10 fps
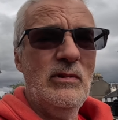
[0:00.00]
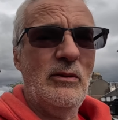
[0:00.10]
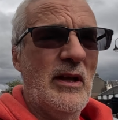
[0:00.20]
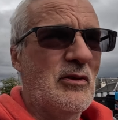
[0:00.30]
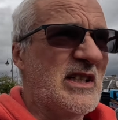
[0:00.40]

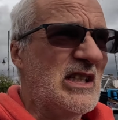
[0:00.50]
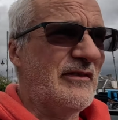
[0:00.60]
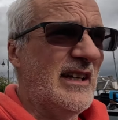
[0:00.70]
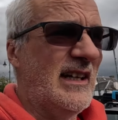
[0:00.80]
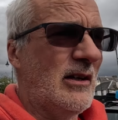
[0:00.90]
well the outside
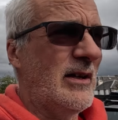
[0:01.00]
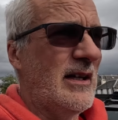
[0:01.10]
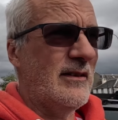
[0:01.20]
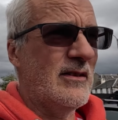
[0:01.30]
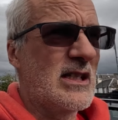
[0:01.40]
of it
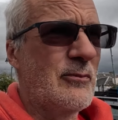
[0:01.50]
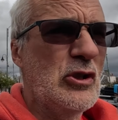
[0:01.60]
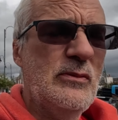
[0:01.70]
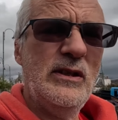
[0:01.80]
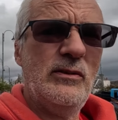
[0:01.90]
anyway, that's
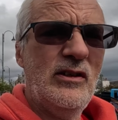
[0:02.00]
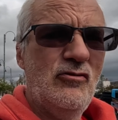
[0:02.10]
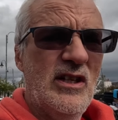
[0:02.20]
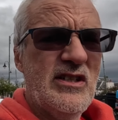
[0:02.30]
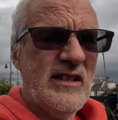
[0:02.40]
supposed to be quite
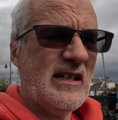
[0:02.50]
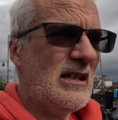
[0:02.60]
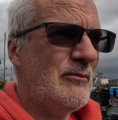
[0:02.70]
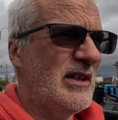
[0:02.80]
interesting,